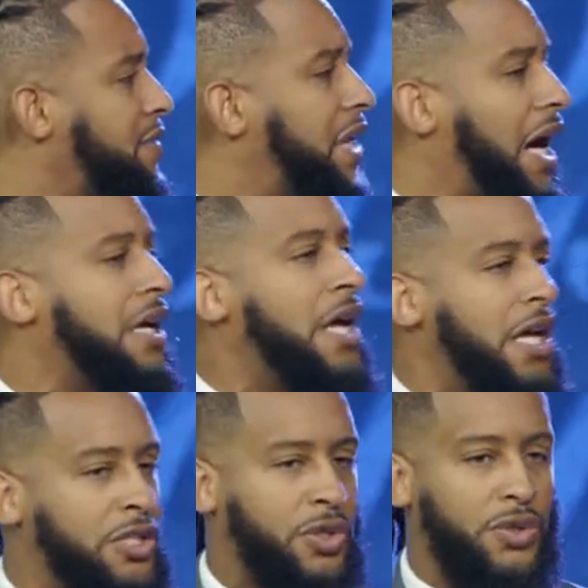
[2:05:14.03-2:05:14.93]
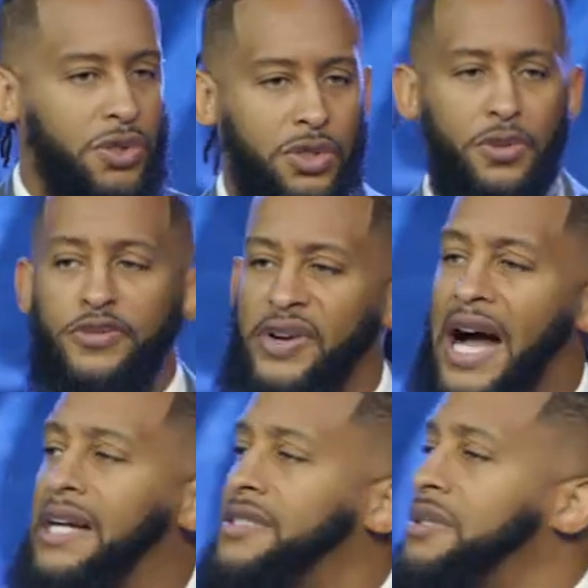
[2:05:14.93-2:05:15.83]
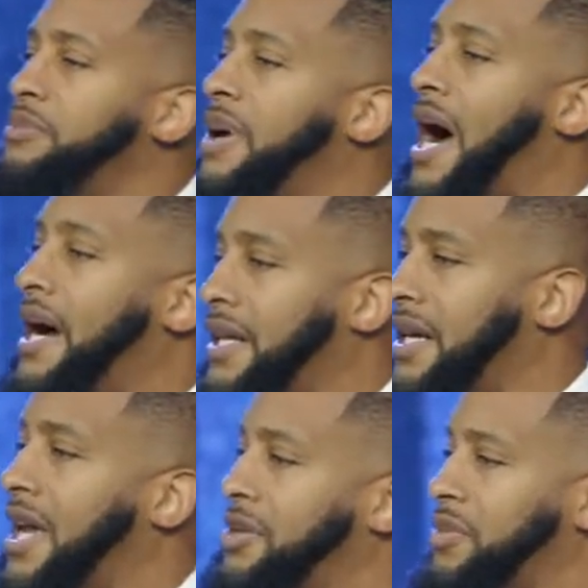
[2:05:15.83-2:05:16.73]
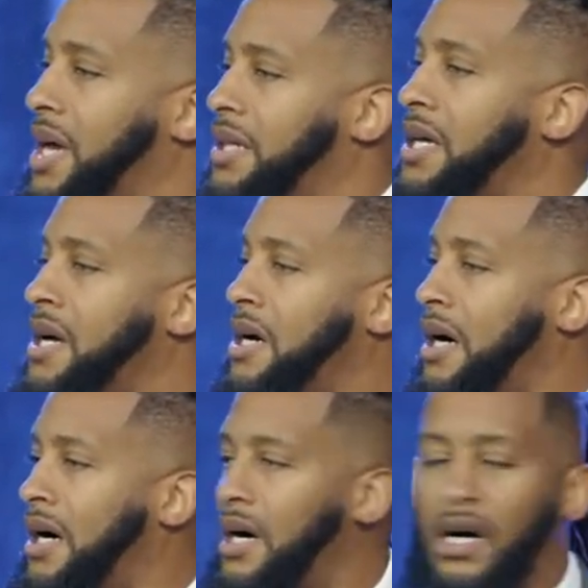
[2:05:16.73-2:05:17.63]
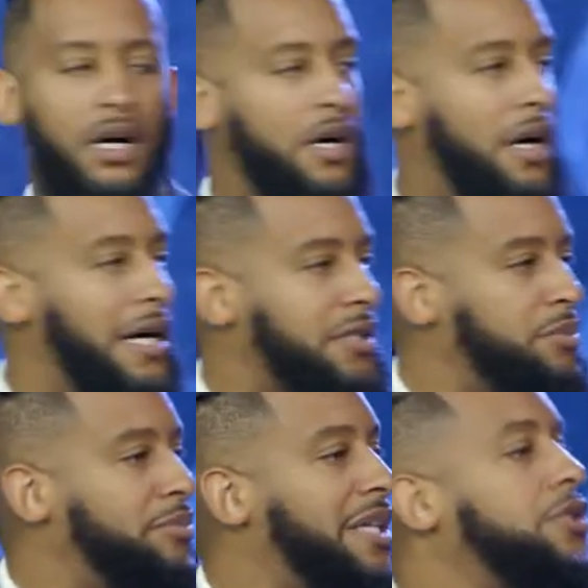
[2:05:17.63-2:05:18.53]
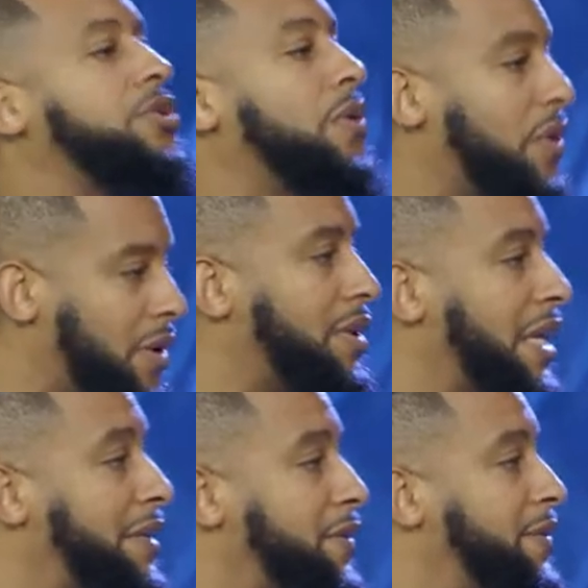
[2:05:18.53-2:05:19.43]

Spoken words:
of God. And so you find somebody, amen, as a mentor in the